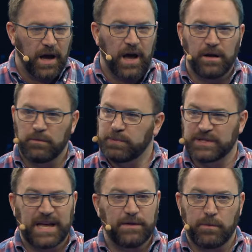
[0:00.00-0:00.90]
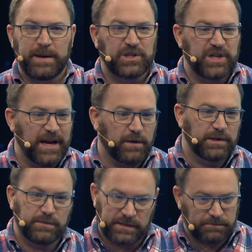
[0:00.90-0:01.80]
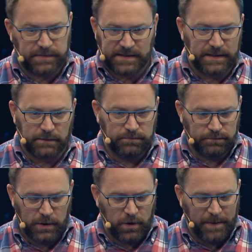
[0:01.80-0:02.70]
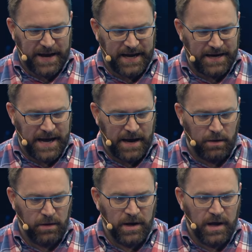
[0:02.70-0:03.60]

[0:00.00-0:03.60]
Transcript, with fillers: uh, put together a pitch deck, which we still look back at now.